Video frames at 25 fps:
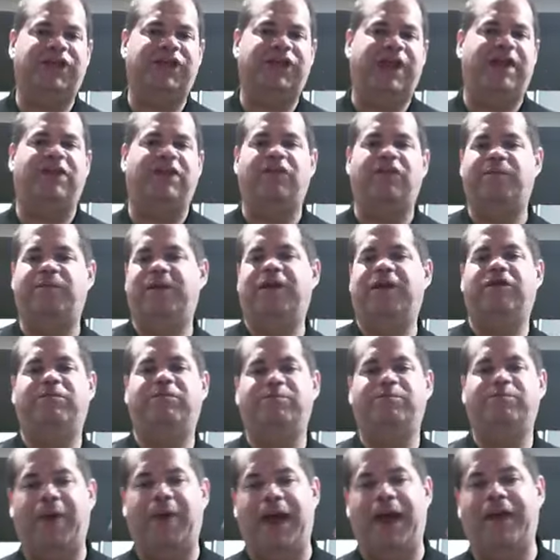change because
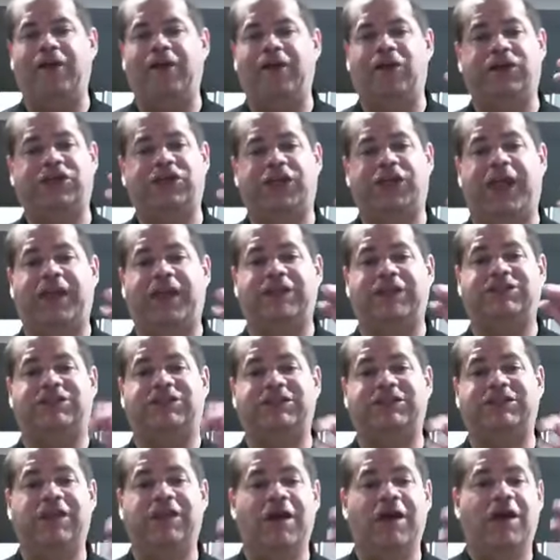minor
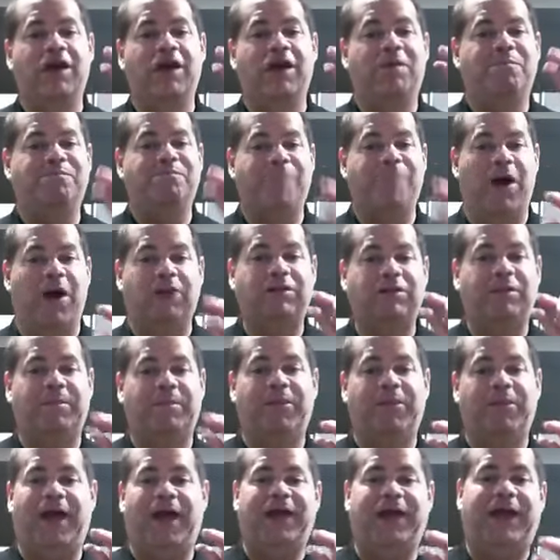changes
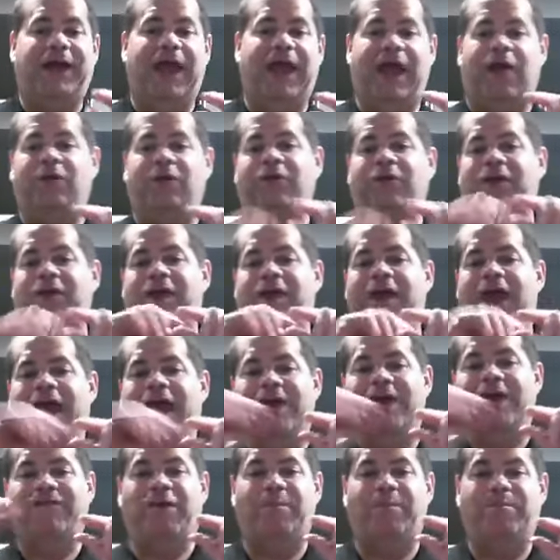multiplied out
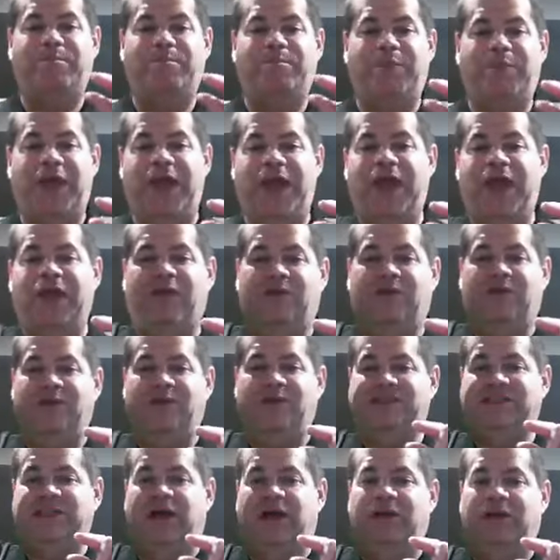have a big
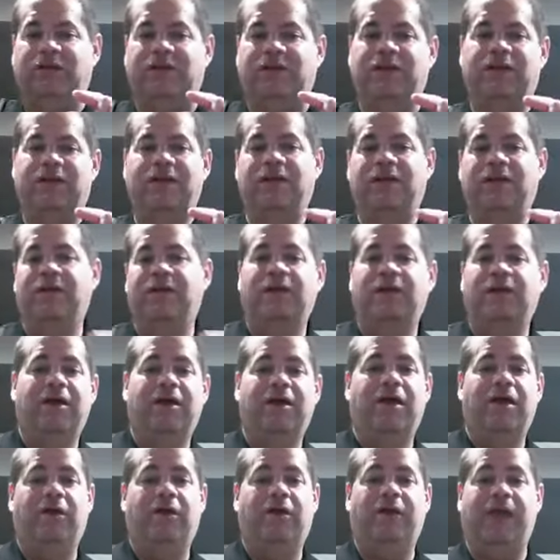result.
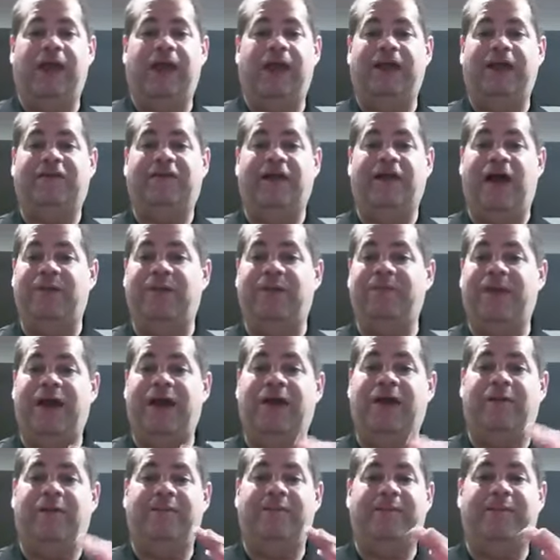Okay, it's not
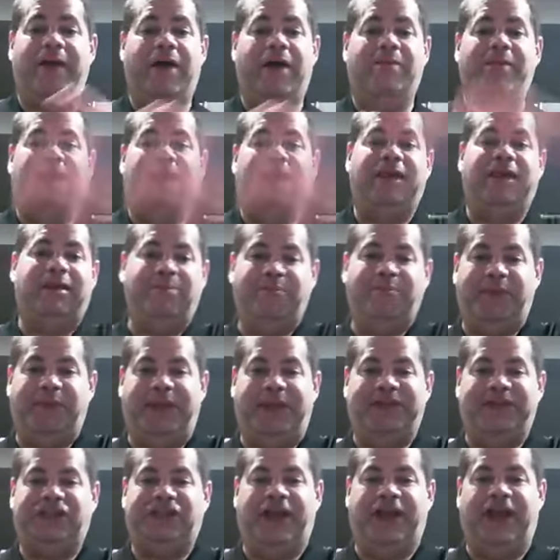ma about making
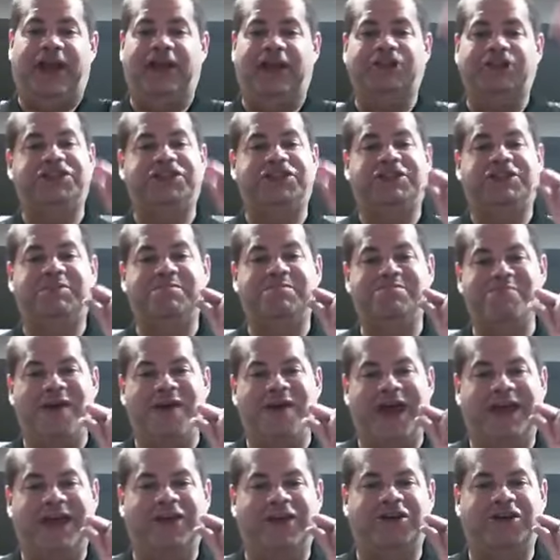big change, it's
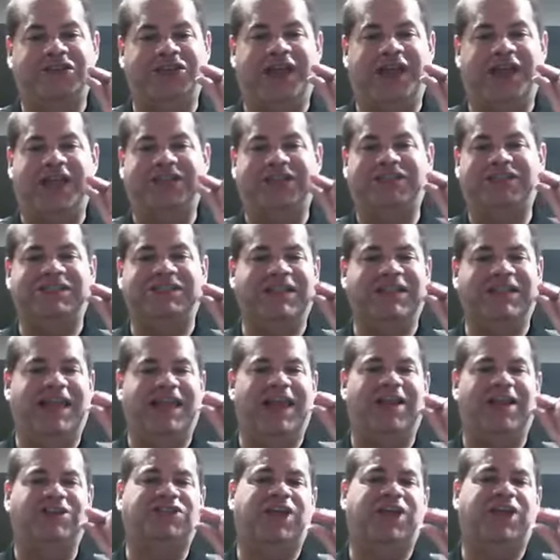minor changes,
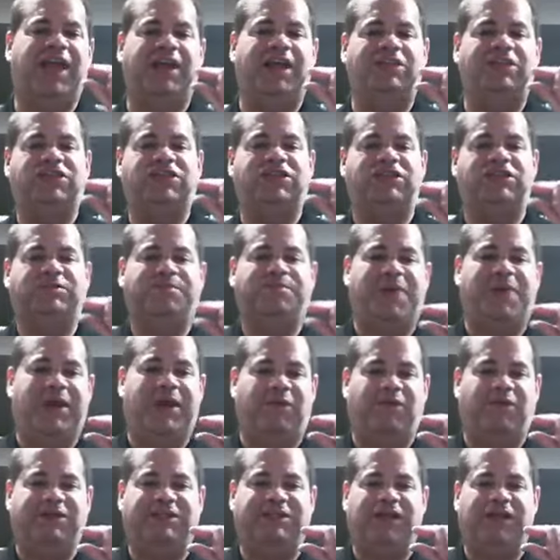little changes,
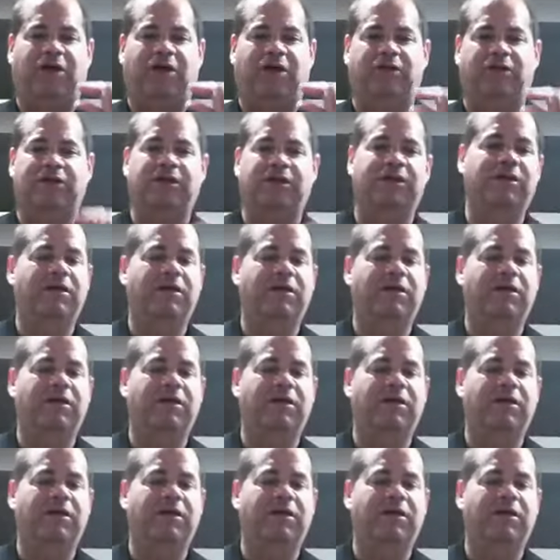big result.